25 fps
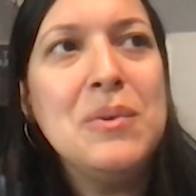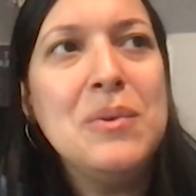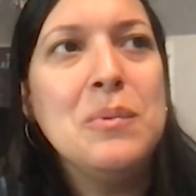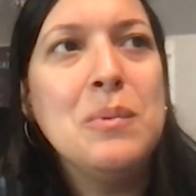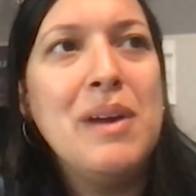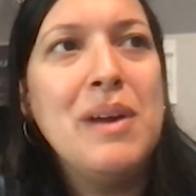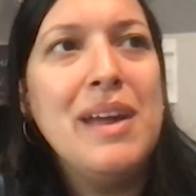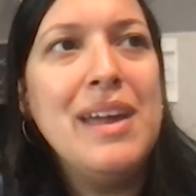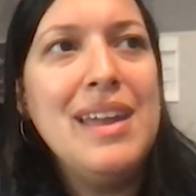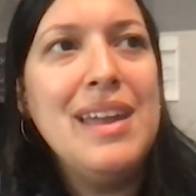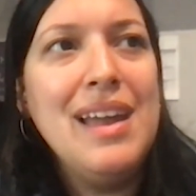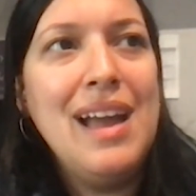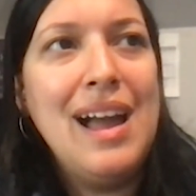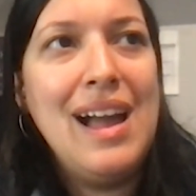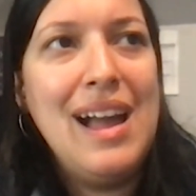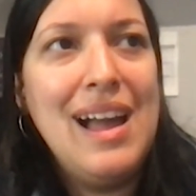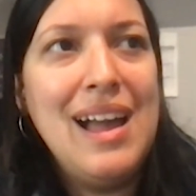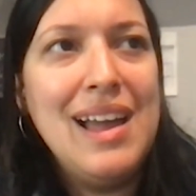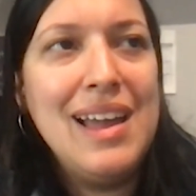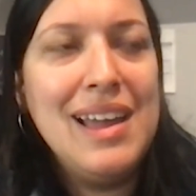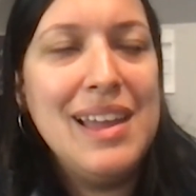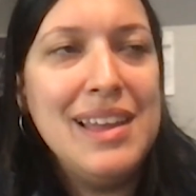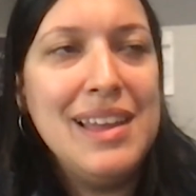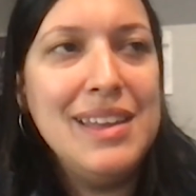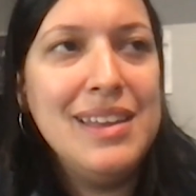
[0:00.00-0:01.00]
the way
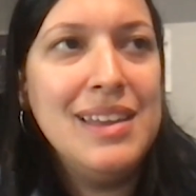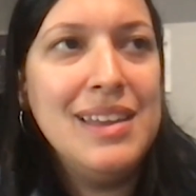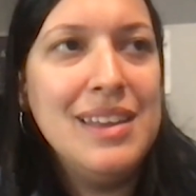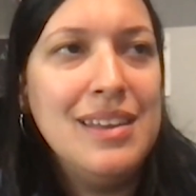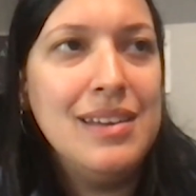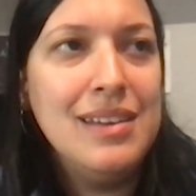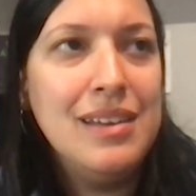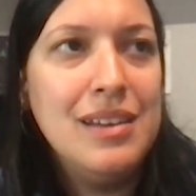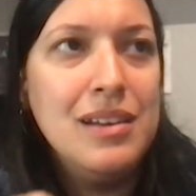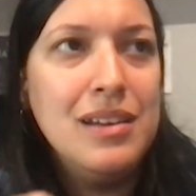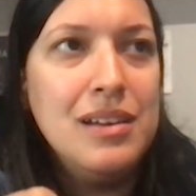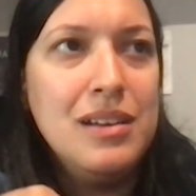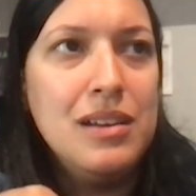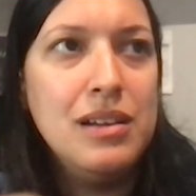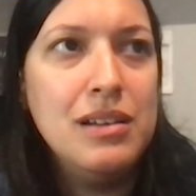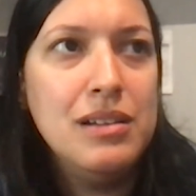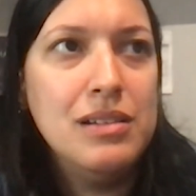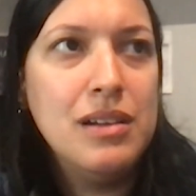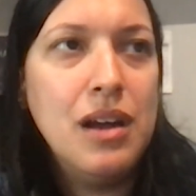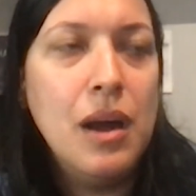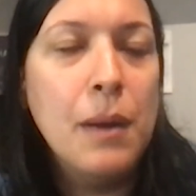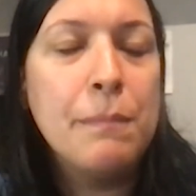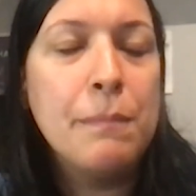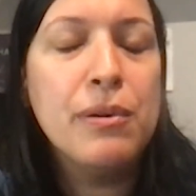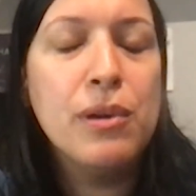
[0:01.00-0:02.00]
I
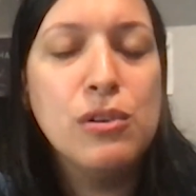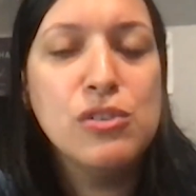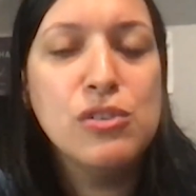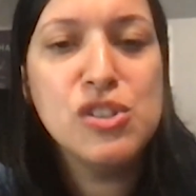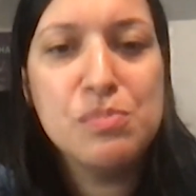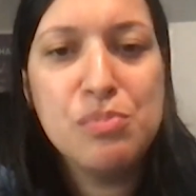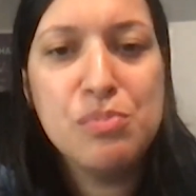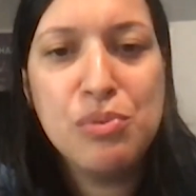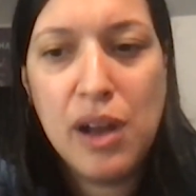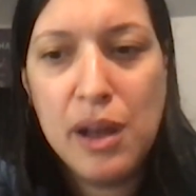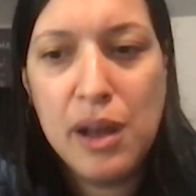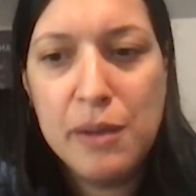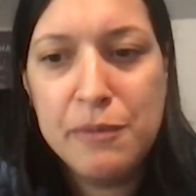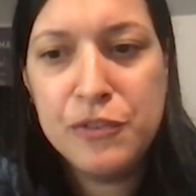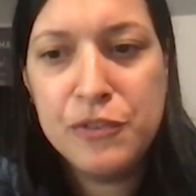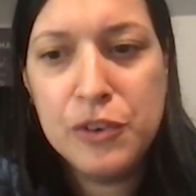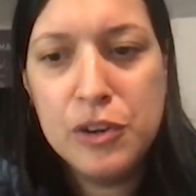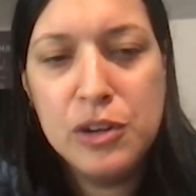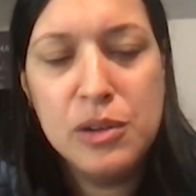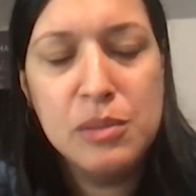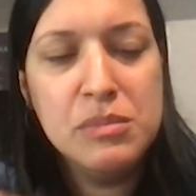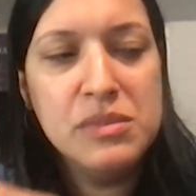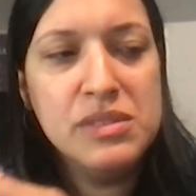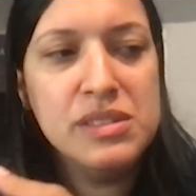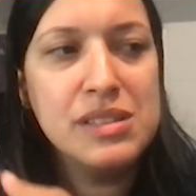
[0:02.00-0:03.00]
approach prop
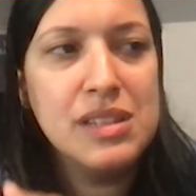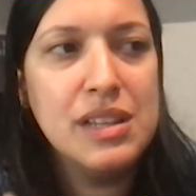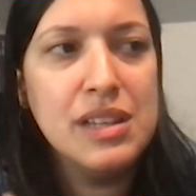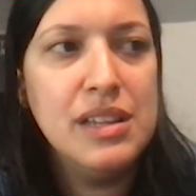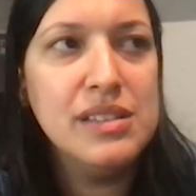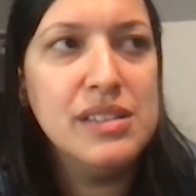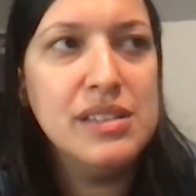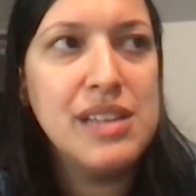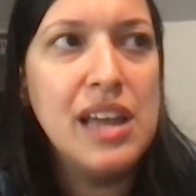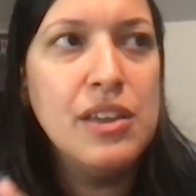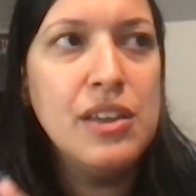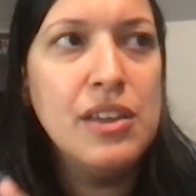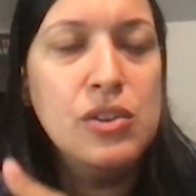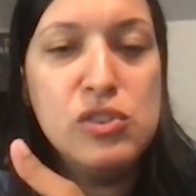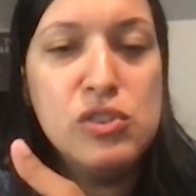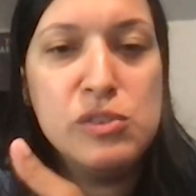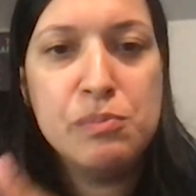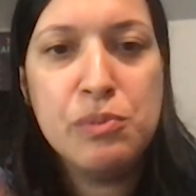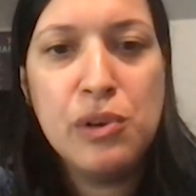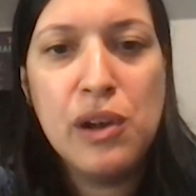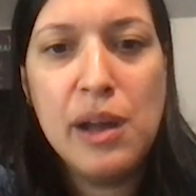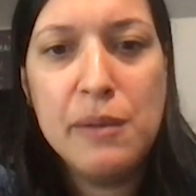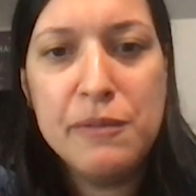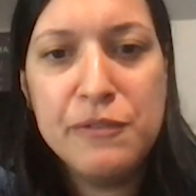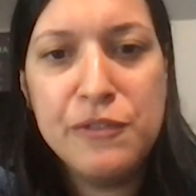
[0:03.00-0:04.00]
firms is I use
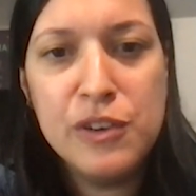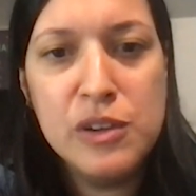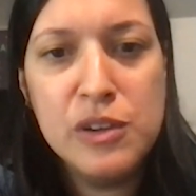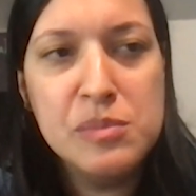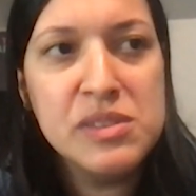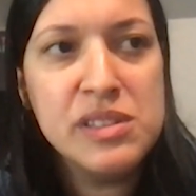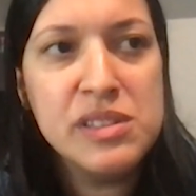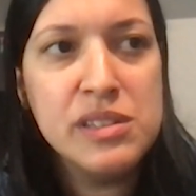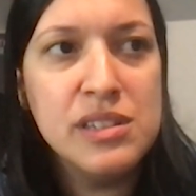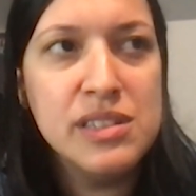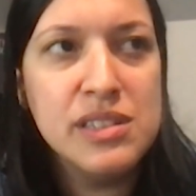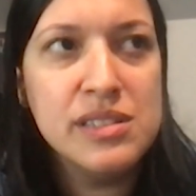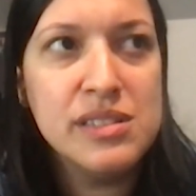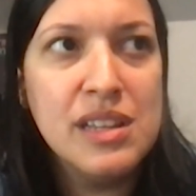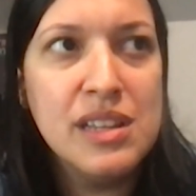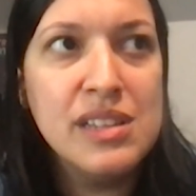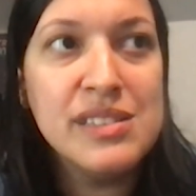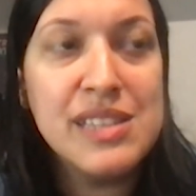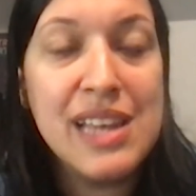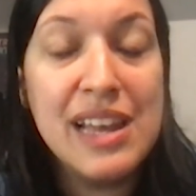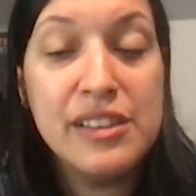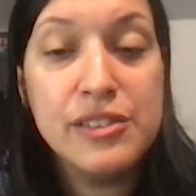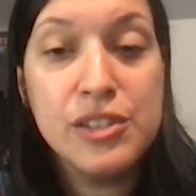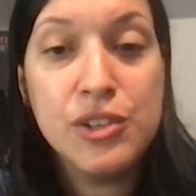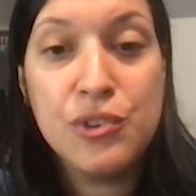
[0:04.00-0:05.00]
prop firms in a
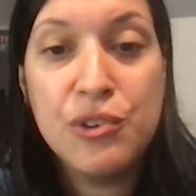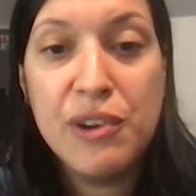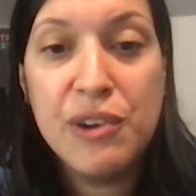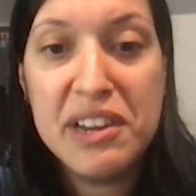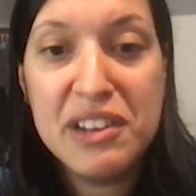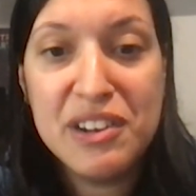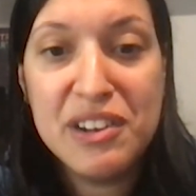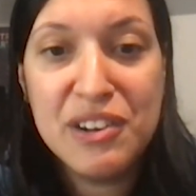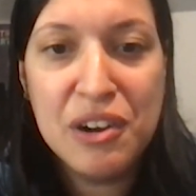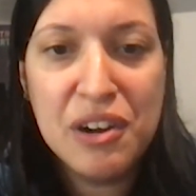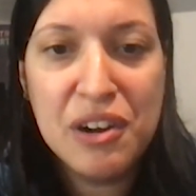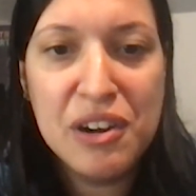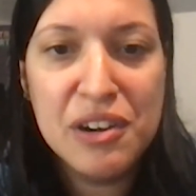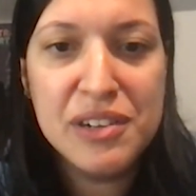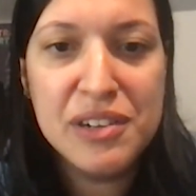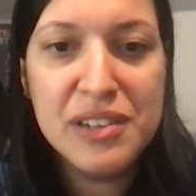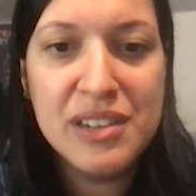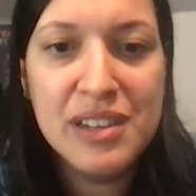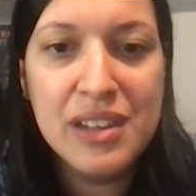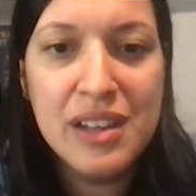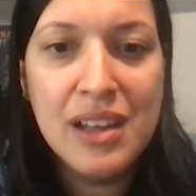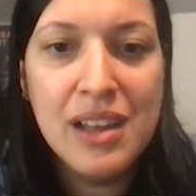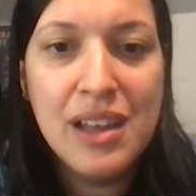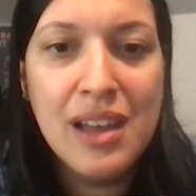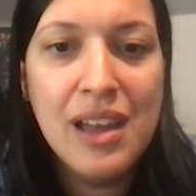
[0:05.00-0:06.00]
sense as a credit card.